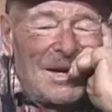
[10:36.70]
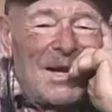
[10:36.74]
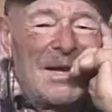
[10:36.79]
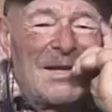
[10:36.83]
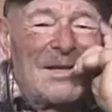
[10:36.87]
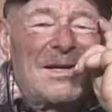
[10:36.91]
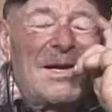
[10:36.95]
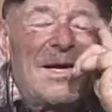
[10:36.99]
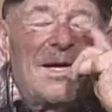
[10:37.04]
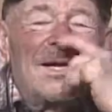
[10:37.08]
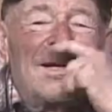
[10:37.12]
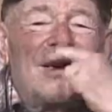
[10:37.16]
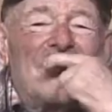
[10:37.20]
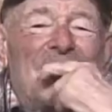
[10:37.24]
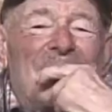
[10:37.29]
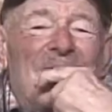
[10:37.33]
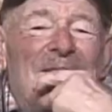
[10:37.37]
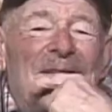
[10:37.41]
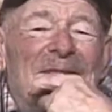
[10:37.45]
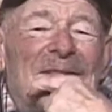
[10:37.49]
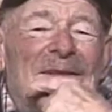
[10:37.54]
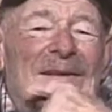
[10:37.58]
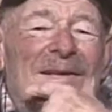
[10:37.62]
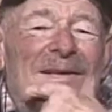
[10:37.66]
I'll tell you
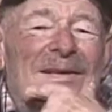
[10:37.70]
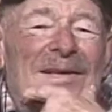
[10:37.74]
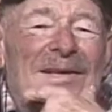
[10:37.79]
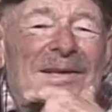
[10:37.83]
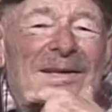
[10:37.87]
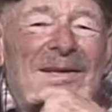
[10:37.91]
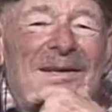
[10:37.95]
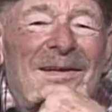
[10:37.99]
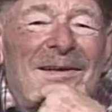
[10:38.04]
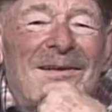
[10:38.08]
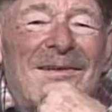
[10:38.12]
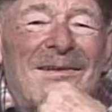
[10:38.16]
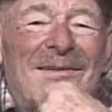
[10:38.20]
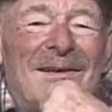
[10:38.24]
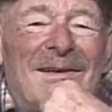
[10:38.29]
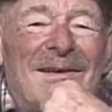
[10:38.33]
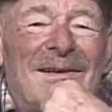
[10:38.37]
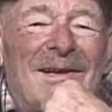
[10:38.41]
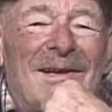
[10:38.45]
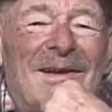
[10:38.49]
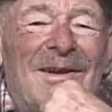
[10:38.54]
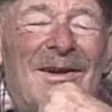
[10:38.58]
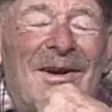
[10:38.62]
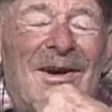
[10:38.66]
one that's a
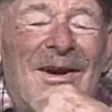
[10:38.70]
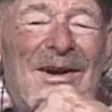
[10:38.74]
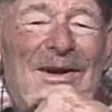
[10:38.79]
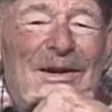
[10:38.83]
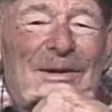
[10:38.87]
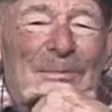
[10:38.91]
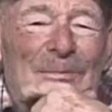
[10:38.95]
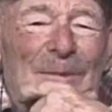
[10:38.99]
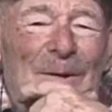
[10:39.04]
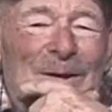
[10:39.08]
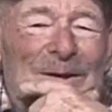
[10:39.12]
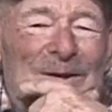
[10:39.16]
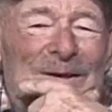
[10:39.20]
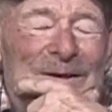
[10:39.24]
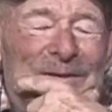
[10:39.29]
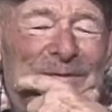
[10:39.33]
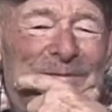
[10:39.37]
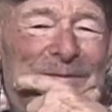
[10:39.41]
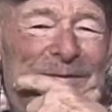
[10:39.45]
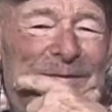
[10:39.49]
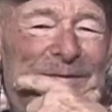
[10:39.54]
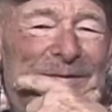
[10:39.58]
little hard to believe.